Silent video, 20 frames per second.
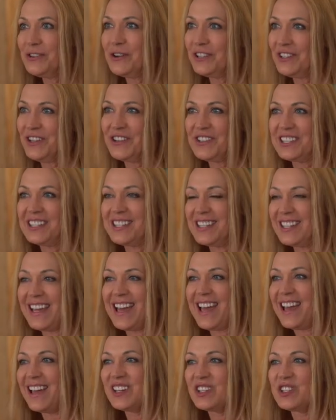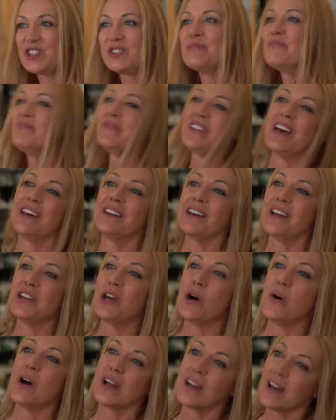too close to the edge, and I
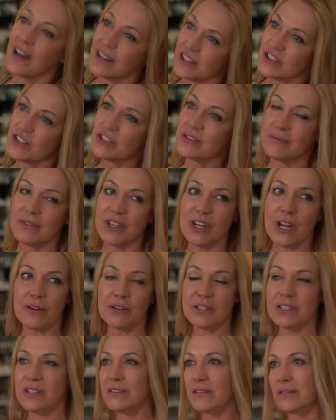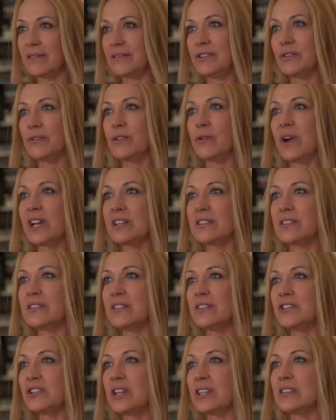know I kind of, you know, didn't do the right
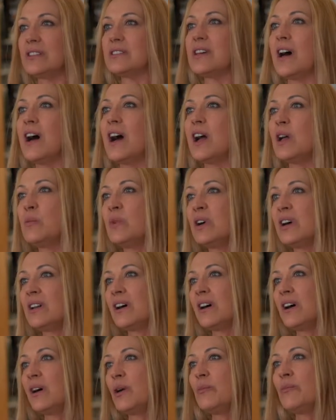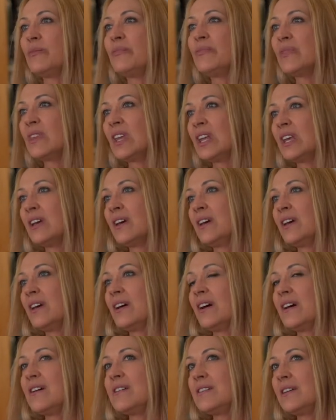decision at the time, but. Um,
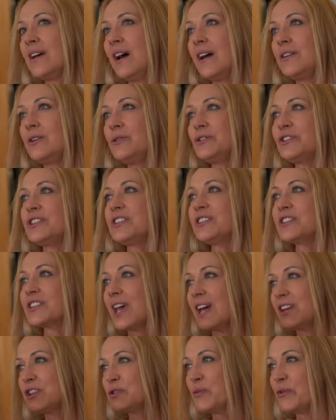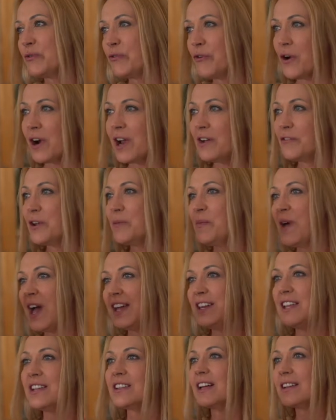I used to sketch before every
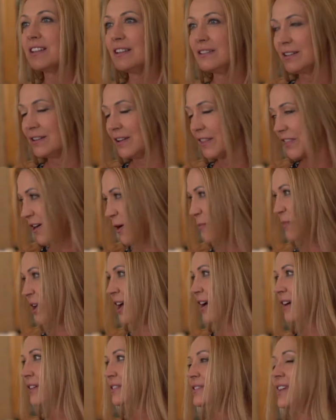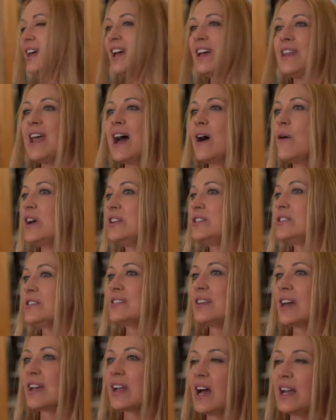painting like a little thumbnail, and now I
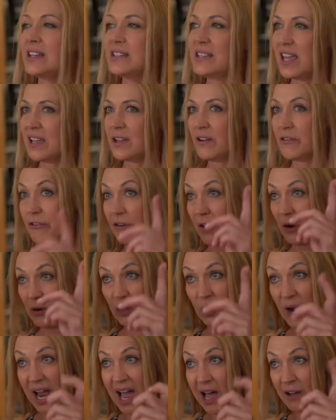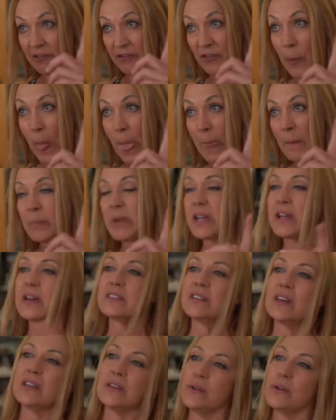just like I take a photograph because I